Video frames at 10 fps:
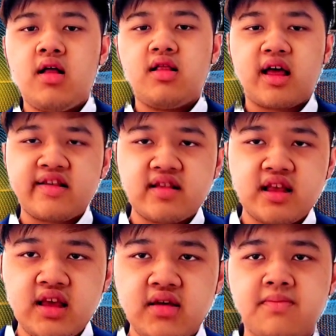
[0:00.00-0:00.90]

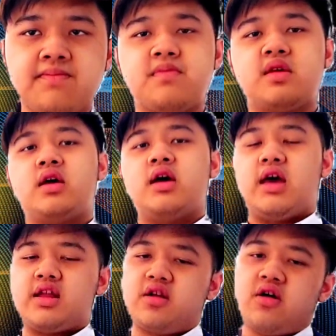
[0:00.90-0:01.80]
Lastly,
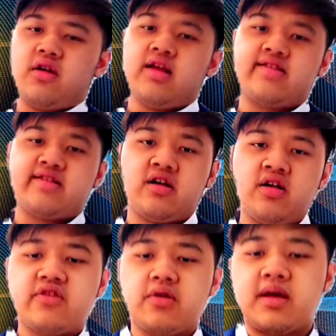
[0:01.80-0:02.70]
it, it's
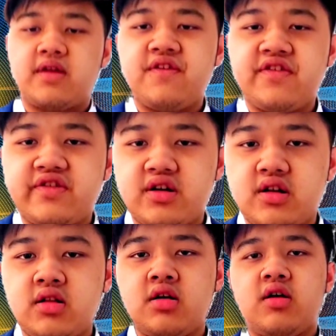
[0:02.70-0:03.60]
also
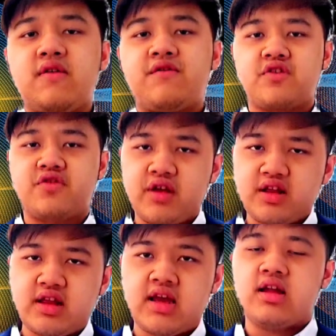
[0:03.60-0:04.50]
beneficial for
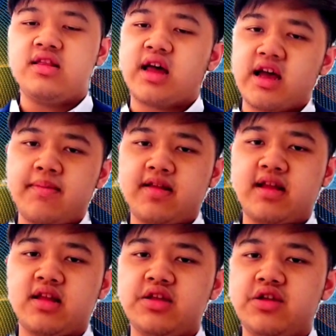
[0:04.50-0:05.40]
treating
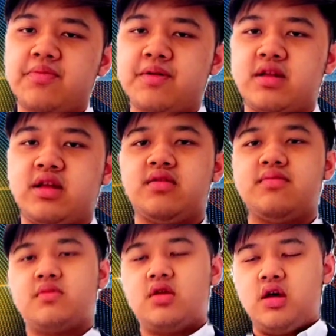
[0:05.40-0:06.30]
diabetic neuropathy.
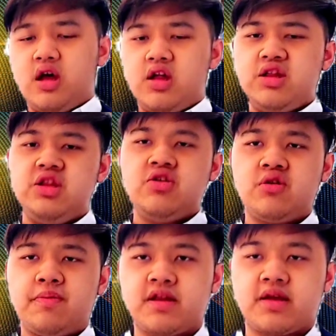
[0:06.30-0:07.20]

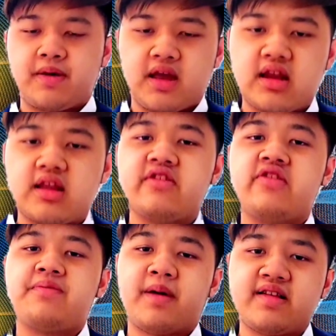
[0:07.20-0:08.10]
Neuropathic pain,
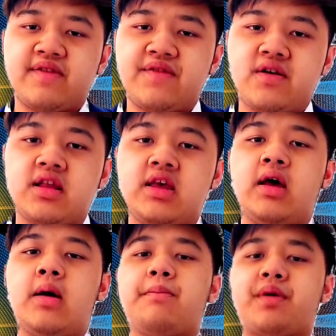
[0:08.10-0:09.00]
specifically
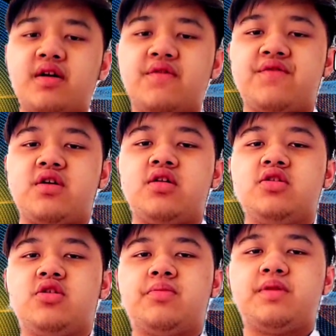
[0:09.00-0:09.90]
peripheral
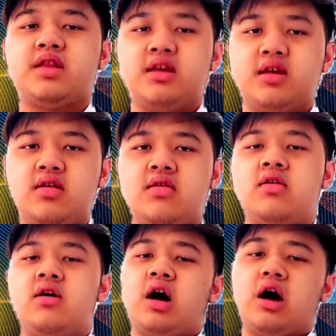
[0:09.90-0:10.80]
neuropathy,
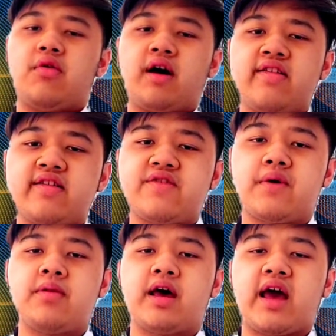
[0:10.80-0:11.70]
arises
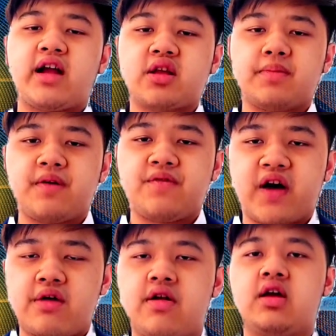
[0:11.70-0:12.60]
from the ectopic
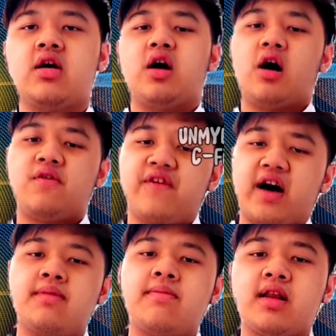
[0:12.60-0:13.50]
firing of
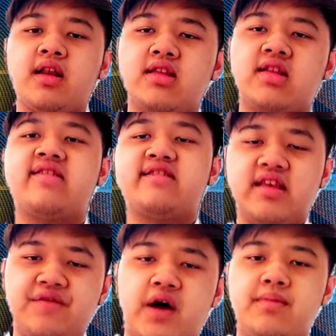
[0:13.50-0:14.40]
unmyelinated
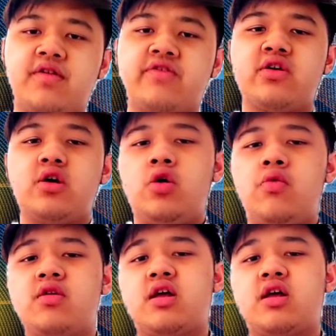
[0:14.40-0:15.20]
C fibers with